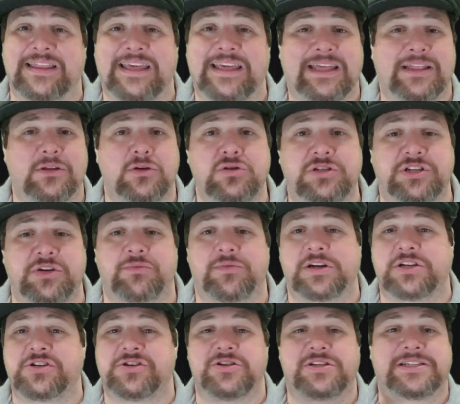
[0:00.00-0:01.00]
Lee, Lucy
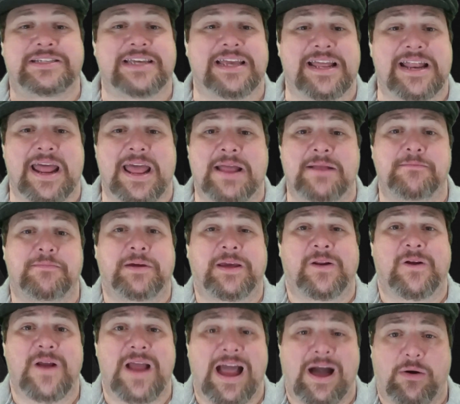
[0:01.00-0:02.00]
Richardson, and
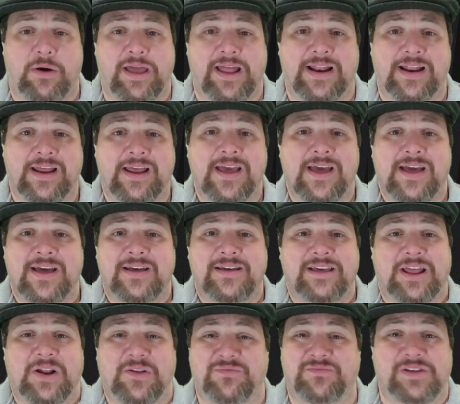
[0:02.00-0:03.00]
Peter Howitt.
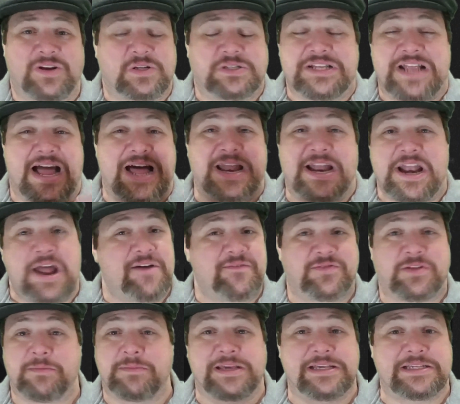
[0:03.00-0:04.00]
There's not
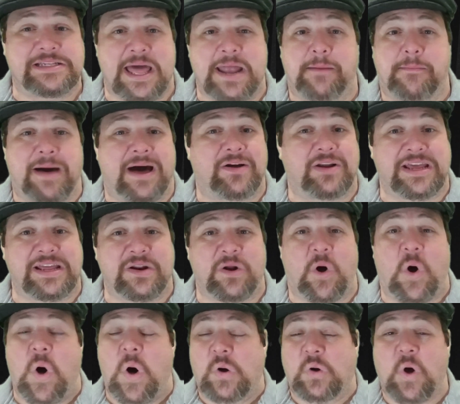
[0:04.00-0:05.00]
enough to be said about it,
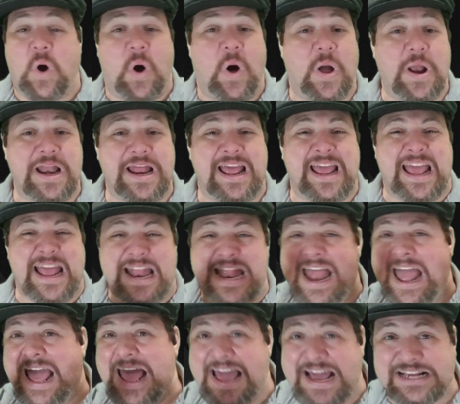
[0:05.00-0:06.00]
all caught in
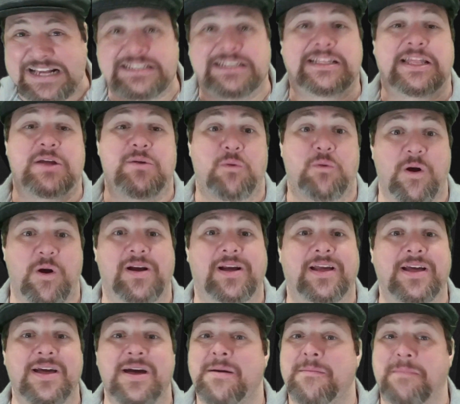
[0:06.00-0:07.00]
excellent work
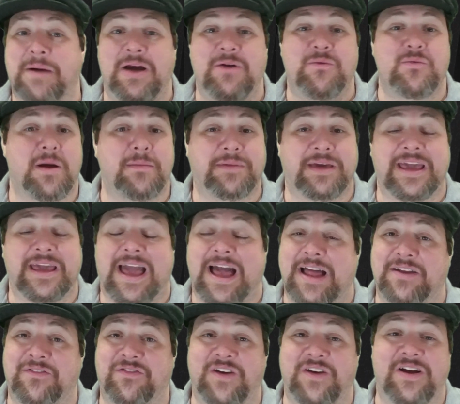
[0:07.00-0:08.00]
by Remy
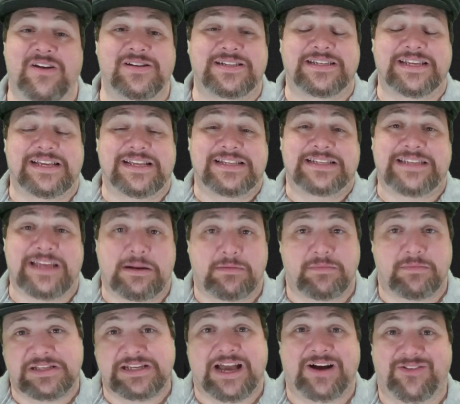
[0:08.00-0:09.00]
Adefarasin's
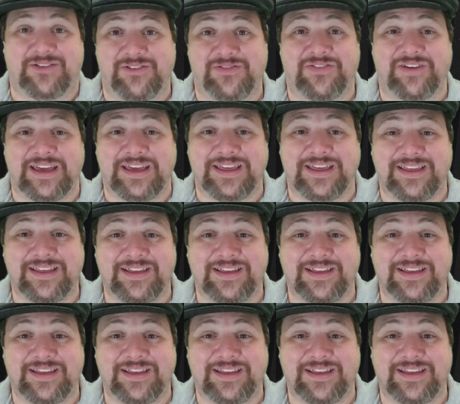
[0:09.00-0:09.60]
cinematography.